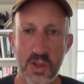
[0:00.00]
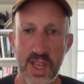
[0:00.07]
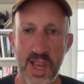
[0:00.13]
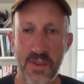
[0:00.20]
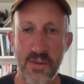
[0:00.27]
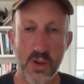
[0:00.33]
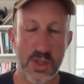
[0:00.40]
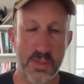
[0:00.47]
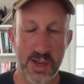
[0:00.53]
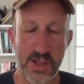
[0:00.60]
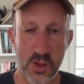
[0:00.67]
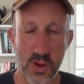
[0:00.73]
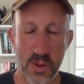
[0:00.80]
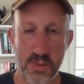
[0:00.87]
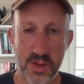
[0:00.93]
the Air Force
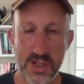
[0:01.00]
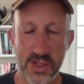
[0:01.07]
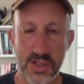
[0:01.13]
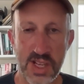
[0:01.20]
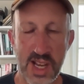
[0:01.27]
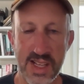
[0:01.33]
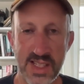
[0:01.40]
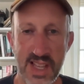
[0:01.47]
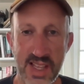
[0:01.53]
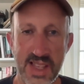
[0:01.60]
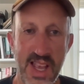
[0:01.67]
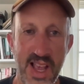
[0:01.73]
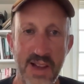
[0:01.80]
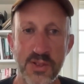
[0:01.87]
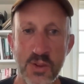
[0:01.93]
Special Operations guys,
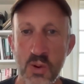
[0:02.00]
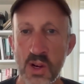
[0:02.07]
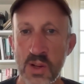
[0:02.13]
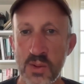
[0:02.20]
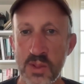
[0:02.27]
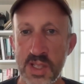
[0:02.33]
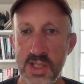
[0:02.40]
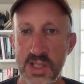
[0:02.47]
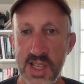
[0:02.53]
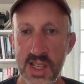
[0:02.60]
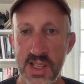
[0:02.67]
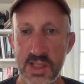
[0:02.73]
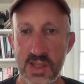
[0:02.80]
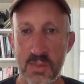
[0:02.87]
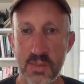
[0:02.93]
they have to work with the
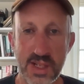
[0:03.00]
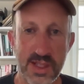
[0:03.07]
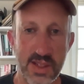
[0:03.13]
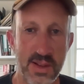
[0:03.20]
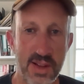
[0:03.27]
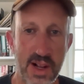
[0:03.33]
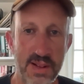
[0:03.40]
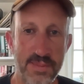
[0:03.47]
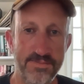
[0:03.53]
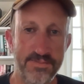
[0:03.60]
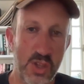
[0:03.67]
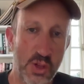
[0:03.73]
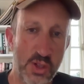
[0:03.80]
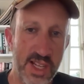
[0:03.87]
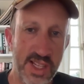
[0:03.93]
SEALs, but
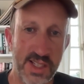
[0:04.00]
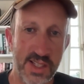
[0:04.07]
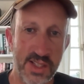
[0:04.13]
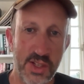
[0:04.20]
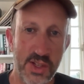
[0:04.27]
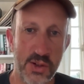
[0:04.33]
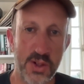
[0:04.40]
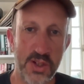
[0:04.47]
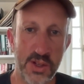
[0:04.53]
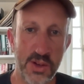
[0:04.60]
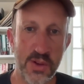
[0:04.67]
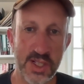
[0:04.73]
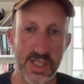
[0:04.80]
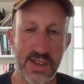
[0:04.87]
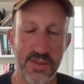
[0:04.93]
you didn't. You
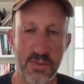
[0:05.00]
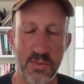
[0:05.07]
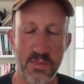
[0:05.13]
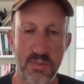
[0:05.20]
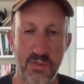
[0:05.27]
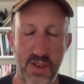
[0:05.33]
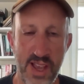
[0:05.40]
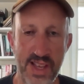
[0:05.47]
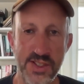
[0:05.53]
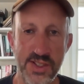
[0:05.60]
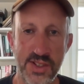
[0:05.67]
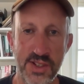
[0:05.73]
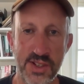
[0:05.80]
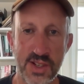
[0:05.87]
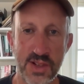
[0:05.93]
were at a different phase in
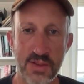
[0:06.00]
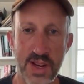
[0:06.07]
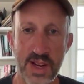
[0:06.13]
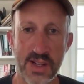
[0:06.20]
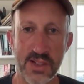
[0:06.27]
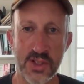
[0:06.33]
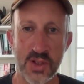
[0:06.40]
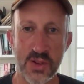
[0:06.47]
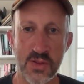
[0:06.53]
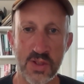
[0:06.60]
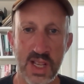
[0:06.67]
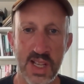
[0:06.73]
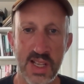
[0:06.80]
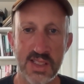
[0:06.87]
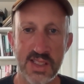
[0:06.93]
your career. So
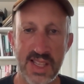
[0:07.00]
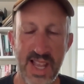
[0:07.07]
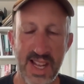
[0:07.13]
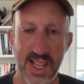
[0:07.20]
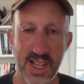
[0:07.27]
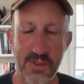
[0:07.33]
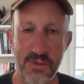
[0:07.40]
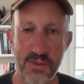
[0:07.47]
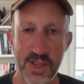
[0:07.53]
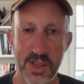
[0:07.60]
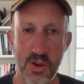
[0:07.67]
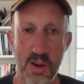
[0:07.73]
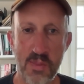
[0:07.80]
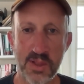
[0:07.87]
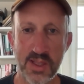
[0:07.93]
did that kind of free
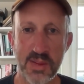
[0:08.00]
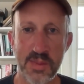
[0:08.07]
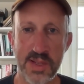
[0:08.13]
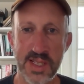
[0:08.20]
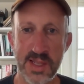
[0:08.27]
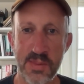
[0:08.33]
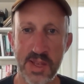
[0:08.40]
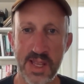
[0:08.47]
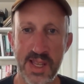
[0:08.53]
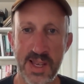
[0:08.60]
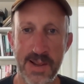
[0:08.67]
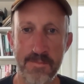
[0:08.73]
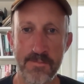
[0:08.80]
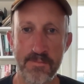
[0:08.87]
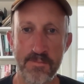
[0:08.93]
you up a little bit to be
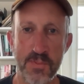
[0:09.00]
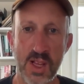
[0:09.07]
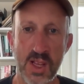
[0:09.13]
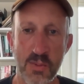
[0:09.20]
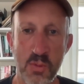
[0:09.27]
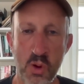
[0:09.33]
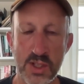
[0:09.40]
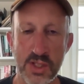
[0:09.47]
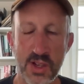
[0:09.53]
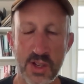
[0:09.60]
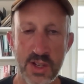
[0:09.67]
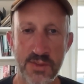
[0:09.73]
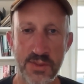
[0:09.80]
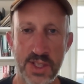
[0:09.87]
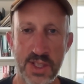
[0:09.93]
a little more
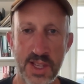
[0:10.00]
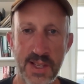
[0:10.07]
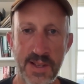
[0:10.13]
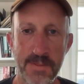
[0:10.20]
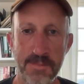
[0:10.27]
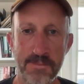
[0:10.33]
assertive, do you think?